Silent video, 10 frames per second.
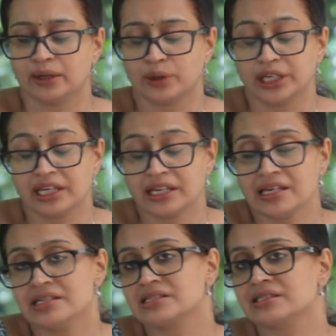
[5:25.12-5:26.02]
he
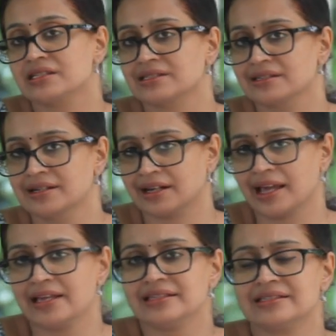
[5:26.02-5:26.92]
is
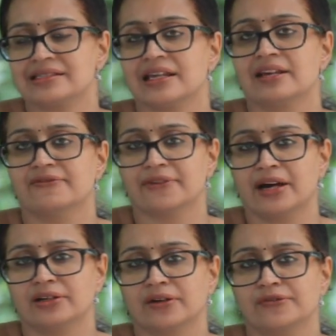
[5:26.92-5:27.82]
disgraced in
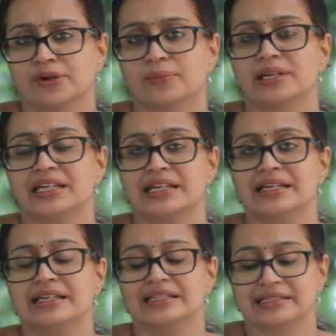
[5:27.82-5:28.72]
front of whom?
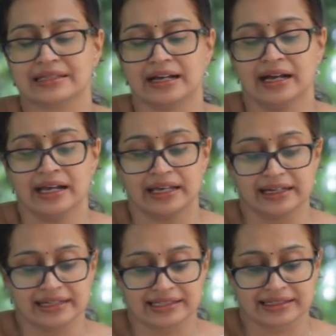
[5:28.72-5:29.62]
He is
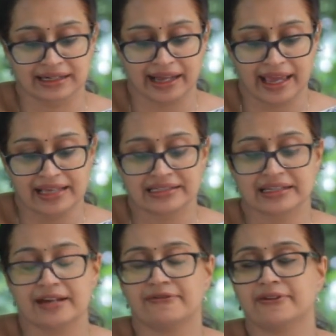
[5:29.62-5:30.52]
disgraced
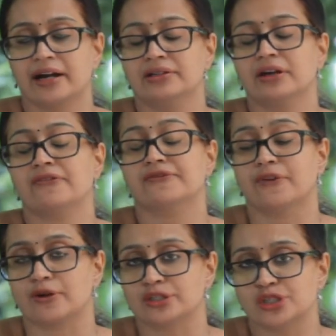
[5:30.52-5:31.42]
in front of
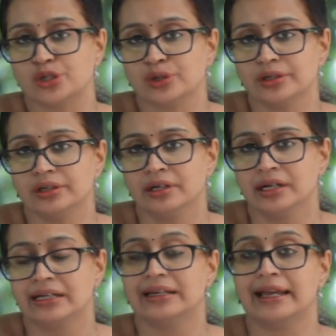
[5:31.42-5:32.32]
fortune,
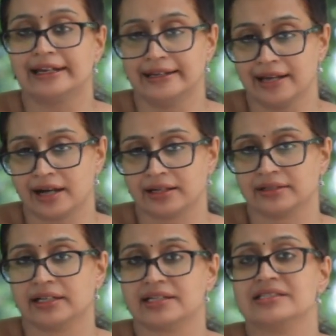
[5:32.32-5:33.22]
lady luck.
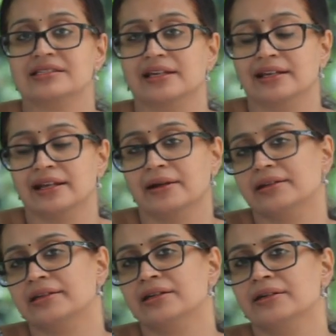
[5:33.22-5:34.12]
That is,
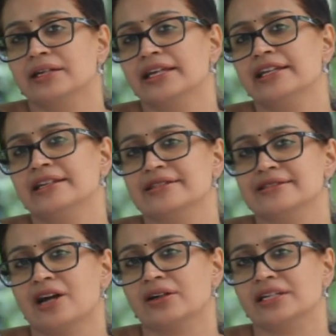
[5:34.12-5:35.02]
he
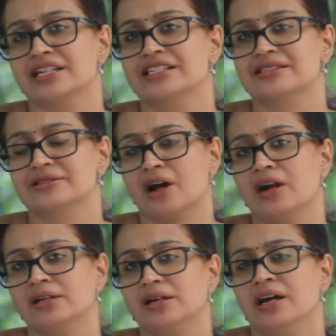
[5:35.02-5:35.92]
is
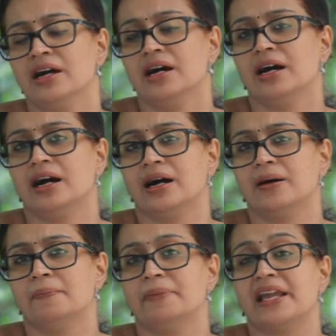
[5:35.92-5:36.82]
not
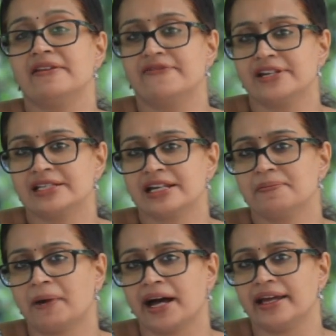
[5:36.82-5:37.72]

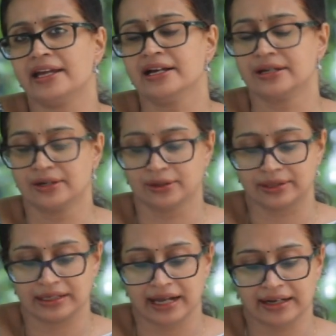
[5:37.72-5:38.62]
benefited by
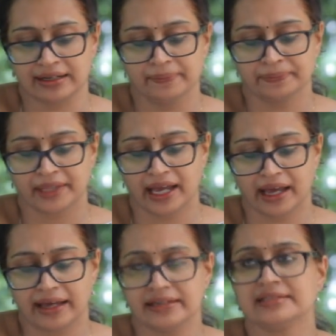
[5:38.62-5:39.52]
good luck,
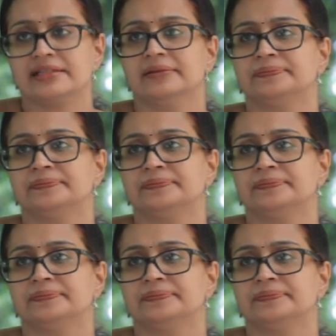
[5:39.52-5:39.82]
and